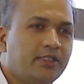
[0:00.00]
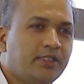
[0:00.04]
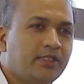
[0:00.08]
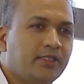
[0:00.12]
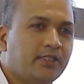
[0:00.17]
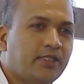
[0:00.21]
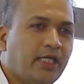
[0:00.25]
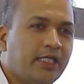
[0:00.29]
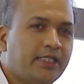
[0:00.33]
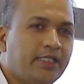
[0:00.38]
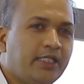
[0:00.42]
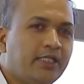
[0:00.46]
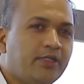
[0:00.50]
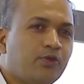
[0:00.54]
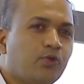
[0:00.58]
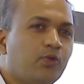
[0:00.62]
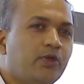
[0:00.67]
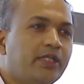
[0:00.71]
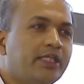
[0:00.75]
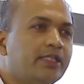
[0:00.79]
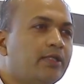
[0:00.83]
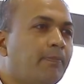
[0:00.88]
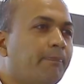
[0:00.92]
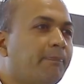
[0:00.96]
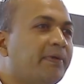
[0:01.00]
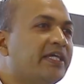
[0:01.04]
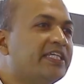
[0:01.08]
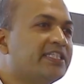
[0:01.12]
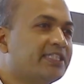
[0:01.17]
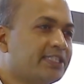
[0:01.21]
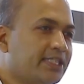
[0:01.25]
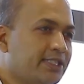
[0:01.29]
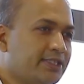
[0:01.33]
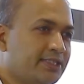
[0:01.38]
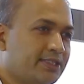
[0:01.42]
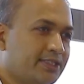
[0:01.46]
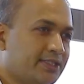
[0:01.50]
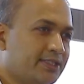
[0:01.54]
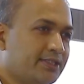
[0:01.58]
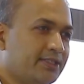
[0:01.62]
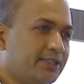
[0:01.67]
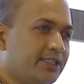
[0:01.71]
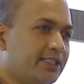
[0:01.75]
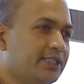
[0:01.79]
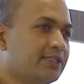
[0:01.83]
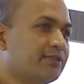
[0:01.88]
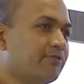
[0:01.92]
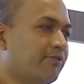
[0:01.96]
I think today the patience
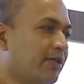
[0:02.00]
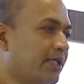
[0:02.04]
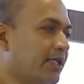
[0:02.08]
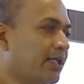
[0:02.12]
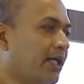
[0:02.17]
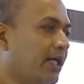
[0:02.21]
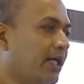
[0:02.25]
is one